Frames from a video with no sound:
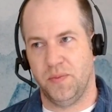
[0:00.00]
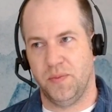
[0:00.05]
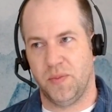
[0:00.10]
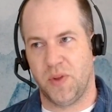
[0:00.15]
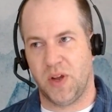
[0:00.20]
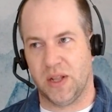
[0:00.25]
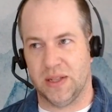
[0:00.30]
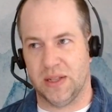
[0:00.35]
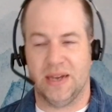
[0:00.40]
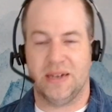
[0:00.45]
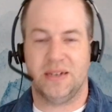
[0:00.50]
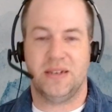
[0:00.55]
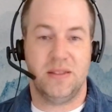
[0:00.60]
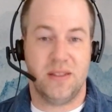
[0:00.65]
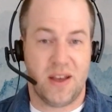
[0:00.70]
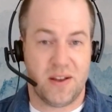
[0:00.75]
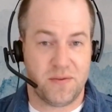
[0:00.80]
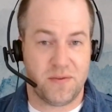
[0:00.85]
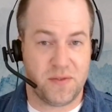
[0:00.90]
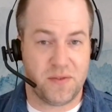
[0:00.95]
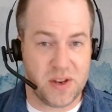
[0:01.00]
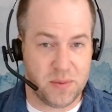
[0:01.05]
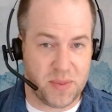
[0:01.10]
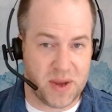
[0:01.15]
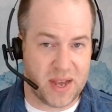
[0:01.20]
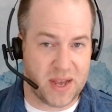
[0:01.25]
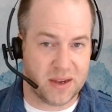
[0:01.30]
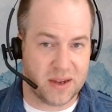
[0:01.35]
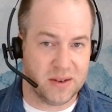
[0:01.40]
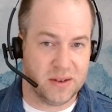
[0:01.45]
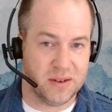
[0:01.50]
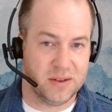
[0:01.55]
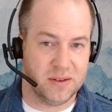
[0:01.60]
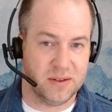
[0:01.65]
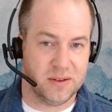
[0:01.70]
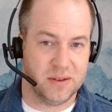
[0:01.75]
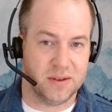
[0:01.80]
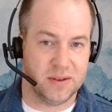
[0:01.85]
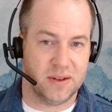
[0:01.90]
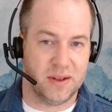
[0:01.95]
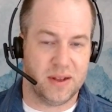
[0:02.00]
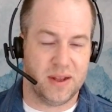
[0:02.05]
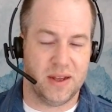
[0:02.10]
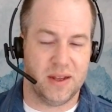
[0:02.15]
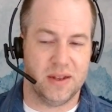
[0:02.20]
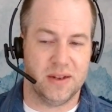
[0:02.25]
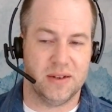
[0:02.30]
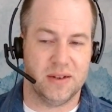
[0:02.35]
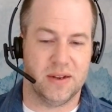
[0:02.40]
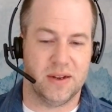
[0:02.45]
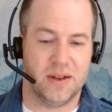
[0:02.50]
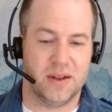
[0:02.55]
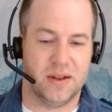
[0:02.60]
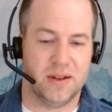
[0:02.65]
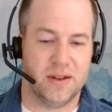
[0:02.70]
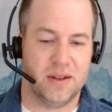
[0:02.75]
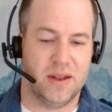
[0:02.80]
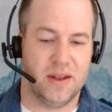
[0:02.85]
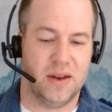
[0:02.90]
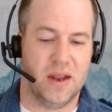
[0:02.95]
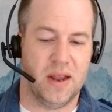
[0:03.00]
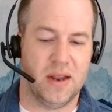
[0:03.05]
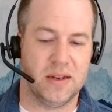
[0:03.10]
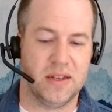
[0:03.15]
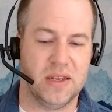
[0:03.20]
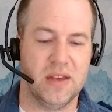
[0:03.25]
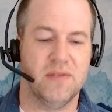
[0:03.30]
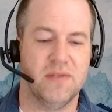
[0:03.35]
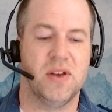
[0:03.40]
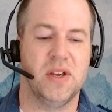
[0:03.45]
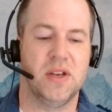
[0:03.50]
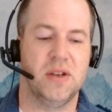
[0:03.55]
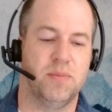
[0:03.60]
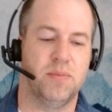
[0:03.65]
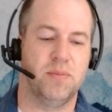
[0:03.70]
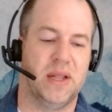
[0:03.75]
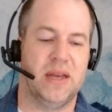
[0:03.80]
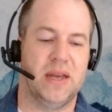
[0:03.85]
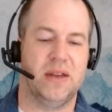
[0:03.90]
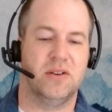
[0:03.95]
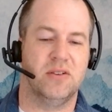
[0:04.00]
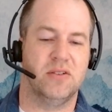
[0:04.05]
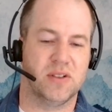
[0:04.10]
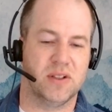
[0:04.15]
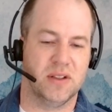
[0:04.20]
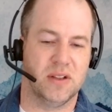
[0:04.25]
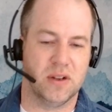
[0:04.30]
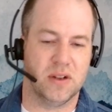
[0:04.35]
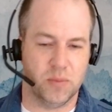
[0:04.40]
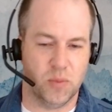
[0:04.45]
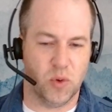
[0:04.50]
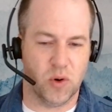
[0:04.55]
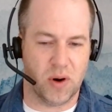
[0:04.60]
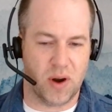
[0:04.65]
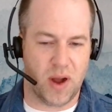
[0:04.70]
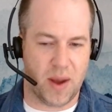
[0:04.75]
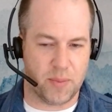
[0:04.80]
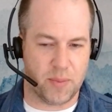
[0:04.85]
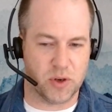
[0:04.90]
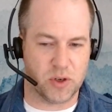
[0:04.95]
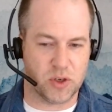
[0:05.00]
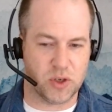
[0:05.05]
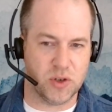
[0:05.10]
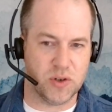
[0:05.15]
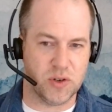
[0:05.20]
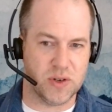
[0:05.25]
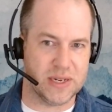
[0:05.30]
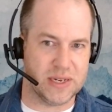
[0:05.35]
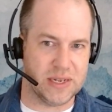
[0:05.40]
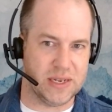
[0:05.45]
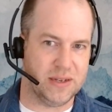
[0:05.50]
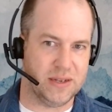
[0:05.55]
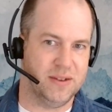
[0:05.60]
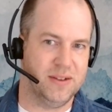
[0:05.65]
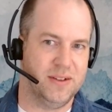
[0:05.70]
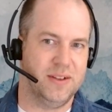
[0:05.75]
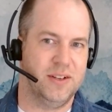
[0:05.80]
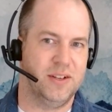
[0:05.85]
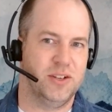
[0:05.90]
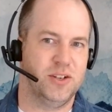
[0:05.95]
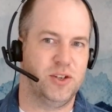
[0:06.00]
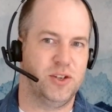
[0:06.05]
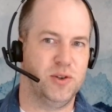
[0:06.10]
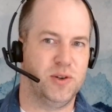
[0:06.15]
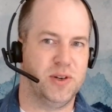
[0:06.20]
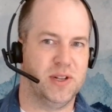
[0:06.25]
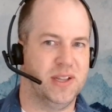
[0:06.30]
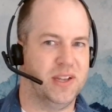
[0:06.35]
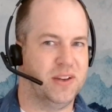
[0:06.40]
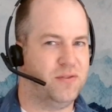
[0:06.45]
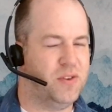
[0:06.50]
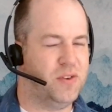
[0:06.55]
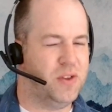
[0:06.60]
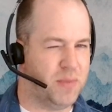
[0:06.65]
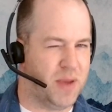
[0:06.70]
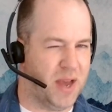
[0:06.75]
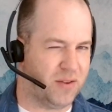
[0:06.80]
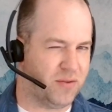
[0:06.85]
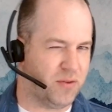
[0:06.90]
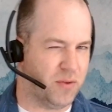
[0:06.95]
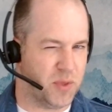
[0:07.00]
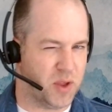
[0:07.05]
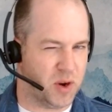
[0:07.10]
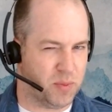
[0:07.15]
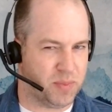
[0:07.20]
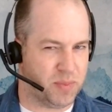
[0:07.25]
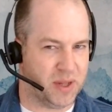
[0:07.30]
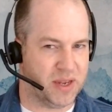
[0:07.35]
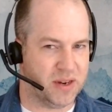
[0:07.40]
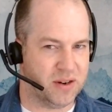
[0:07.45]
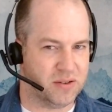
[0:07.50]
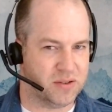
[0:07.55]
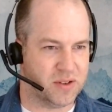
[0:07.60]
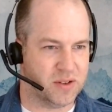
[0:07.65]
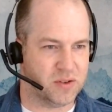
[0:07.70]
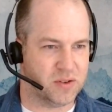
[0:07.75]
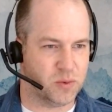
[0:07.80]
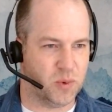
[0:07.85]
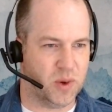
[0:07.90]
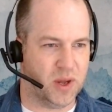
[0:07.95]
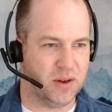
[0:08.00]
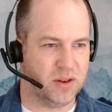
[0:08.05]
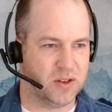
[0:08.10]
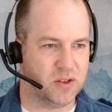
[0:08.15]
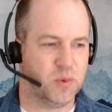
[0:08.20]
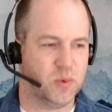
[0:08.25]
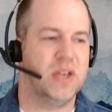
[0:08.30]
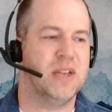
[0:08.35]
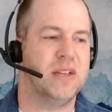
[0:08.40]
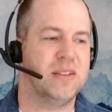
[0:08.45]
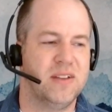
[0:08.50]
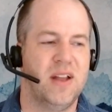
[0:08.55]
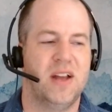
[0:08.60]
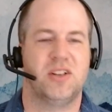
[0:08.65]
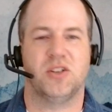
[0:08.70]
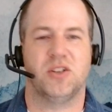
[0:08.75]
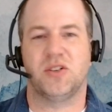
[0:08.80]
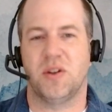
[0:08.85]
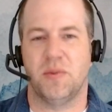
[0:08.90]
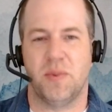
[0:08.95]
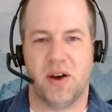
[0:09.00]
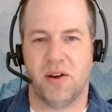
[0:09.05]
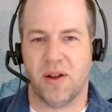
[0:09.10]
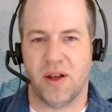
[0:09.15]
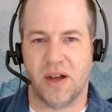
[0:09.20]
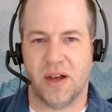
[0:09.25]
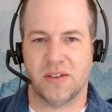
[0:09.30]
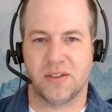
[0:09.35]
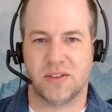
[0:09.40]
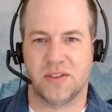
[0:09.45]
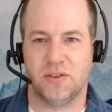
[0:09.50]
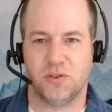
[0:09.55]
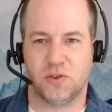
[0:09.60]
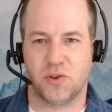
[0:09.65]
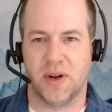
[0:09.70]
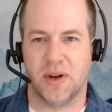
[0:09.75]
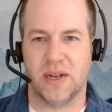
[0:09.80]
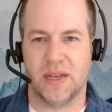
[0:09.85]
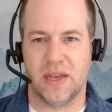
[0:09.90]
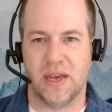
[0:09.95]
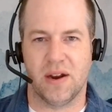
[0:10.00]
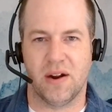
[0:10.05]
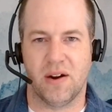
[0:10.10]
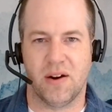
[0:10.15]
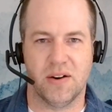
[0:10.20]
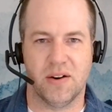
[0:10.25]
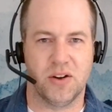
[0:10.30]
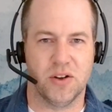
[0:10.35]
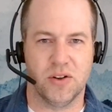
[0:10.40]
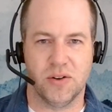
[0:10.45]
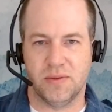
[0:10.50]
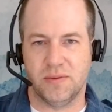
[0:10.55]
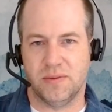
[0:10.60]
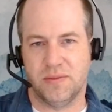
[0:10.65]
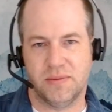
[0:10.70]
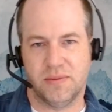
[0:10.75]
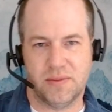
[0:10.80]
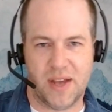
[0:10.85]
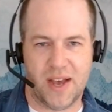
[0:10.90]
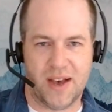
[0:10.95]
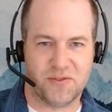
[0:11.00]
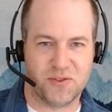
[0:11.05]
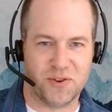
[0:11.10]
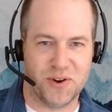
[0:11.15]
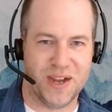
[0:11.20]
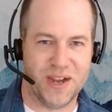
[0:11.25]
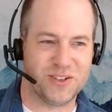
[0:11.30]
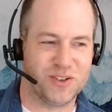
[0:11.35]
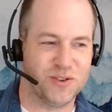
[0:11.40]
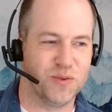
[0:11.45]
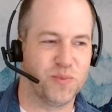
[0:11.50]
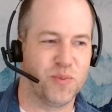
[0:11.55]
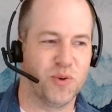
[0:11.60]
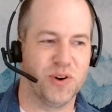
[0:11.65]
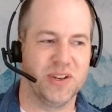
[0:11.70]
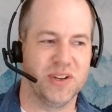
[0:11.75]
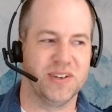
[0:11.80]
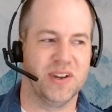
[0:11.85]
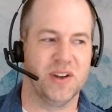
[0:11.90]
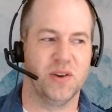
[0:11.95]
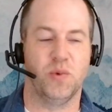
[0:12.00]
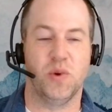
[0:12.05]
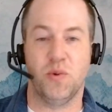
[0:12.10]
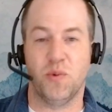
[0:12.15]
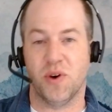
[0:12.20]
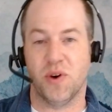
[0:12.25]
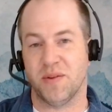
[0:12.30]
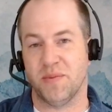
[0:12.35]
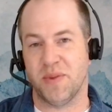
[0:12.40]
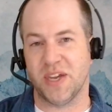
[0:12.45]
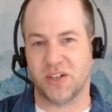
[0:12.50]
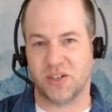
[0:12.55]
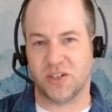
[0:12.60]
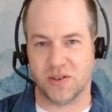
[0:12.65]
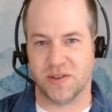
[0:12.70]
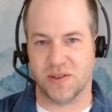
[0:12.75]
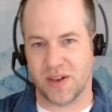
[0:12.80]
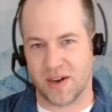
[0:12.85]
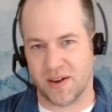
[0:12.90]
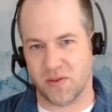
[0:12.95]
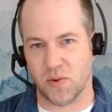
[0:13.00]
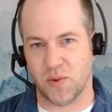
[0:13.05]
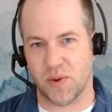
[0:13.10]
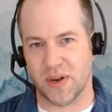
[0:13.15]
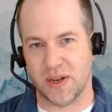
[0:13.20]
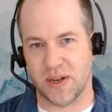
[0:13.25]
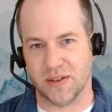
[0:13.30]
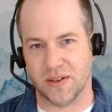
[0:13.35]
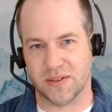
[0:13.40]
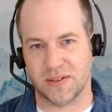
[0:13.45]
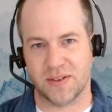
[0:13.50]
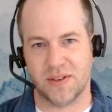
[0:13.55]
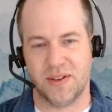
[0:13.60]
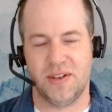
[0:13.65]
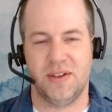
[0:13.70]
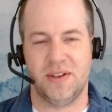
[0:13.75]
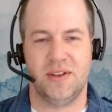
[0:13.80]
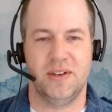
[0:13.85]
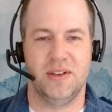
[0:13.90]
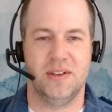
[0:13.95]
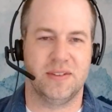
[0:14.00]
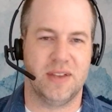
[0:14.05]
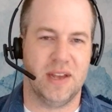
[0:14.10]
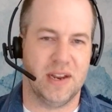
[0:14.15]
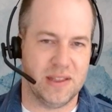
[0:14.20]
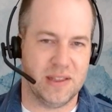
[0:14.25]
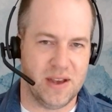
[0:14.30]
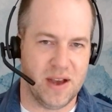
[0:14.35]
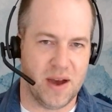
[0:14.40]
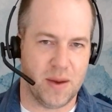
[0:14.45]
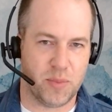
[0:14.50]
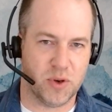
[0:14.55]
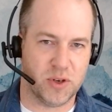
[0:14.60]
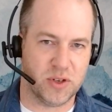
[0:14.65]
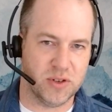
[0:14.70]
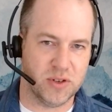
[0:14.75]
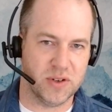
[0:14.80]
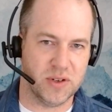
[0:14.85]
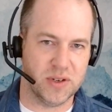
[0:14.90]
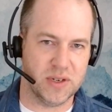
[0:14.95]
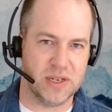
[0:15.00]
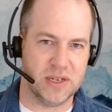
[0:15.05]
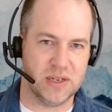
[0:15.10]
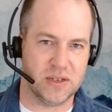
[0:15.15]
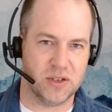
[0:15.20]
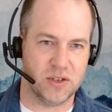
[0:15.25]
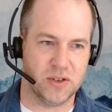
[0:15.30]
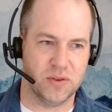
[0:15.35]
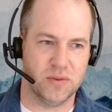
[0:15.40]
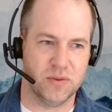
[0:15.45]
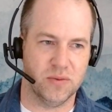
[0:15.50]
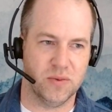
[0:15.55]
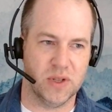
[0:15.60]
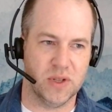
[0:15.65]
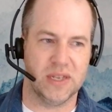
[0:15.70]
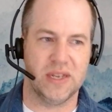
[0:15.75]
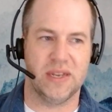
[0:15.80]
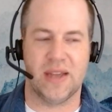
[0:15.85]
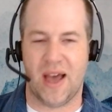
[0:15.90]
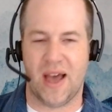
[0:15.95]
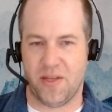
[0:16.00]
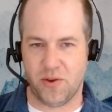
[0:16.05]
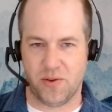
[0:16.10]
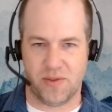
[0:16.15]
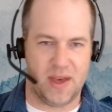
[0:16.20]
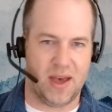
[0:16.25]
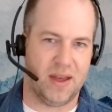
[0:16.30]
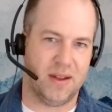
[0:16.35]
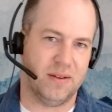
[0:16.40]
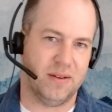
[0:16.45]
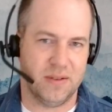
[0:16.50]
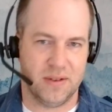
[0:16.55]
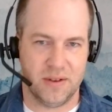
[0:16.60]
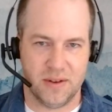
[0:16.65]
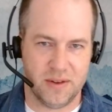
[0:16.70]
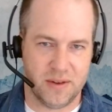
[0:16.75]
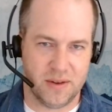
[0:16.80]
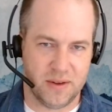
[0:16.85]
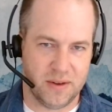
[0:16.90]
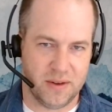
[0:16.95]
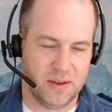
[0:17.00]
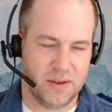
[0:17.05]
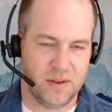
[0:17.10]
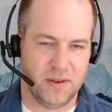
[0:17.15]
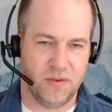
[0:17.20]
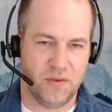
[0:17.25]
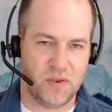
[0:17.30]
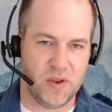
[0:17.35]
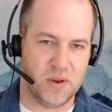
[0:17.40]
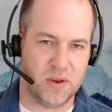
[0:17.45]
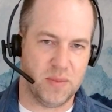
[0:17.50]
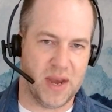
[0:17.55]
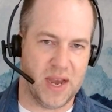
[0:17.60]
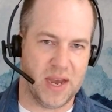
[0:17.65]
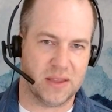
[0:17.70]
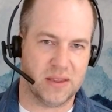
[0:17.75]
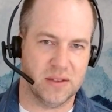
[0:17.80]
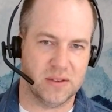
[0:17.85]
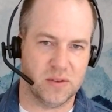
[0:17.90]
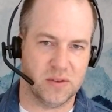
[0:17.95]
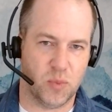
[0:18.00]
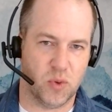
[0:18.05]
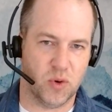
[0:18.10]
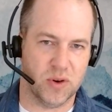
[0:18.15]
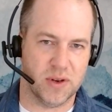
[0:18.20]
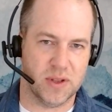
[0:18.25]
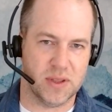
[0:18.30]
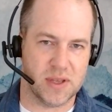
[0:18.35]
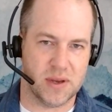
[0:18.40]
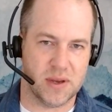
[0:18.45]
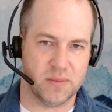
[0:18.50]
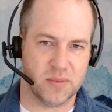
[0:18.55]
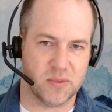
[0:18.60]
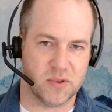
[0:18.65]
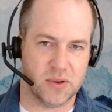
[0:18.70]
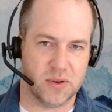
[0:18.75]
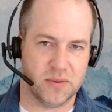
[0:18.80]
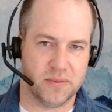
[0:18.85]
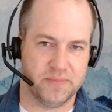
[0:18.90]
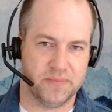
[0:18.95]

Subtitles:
collecting that feedback and giving planners a little more opportunity to collect feedback from their players as well. Because it's not just about us trying to get our good after action reporting done. We want to make sure that everyone else is getting the opportunity to really gather that feedback that's important to them. So